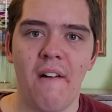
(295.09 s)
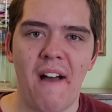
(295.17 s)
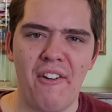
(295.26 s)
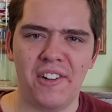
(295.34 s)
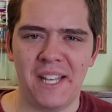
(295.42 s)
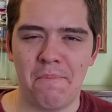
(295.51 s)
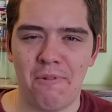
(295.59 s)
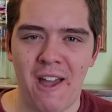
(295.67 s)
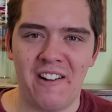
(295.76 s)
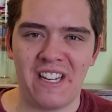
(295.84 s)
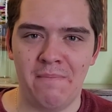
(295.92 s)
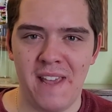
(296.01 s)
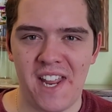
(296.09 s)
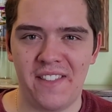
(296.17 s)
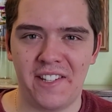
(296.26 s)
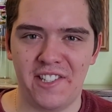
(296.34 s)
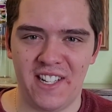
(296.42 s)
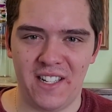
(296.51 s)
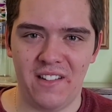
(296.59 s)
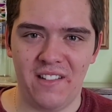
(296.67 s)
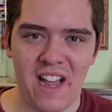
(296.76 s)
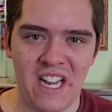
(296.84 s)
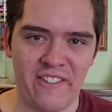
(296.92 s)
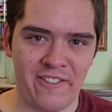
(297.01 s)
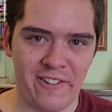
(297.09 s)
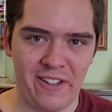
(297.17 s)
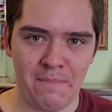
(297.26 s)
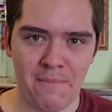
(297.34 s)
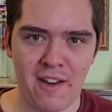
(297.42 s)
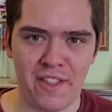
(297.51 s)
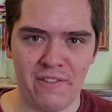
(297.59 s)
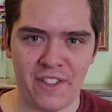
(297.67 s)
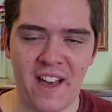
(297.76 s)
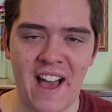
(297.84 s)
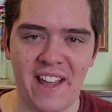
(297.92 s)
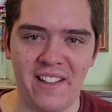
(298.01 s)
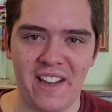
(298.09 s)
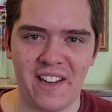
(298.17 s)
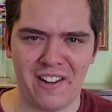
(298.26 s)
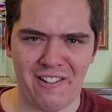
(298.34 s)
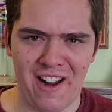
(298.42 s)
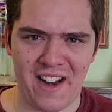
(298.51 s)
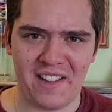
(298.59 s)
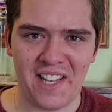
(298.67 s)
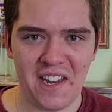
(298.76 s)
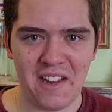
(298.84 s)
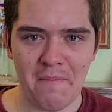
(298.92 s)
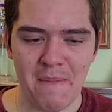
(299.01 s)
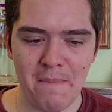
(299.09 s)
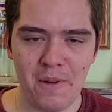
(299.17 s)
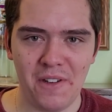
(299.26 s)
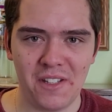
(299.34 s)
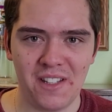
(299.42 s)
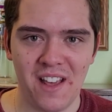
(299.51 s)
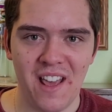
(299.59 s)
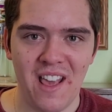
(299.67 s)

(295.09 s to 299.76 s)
I would say prior to making this channel, I never really bothered with highlighting or annotating my books.